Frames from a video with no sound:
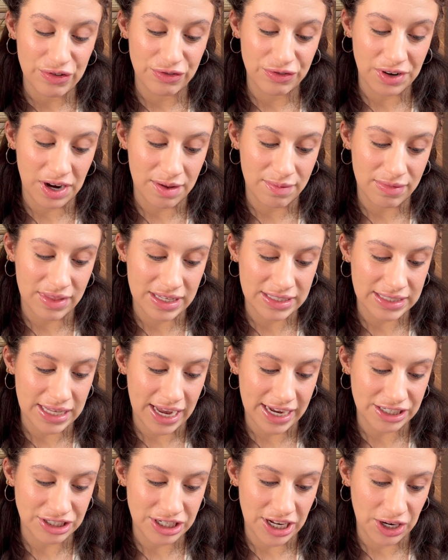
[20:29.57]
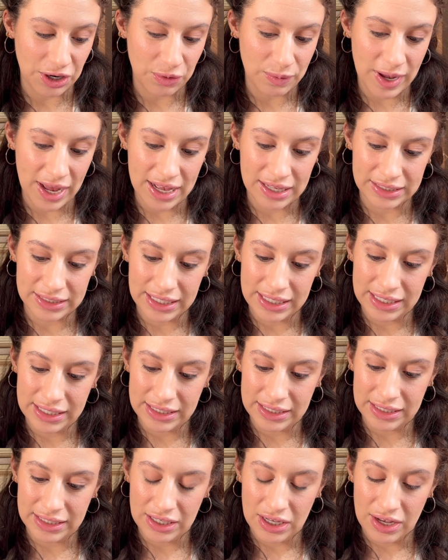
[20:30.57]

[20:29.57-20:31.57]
from this eyeshadow palette,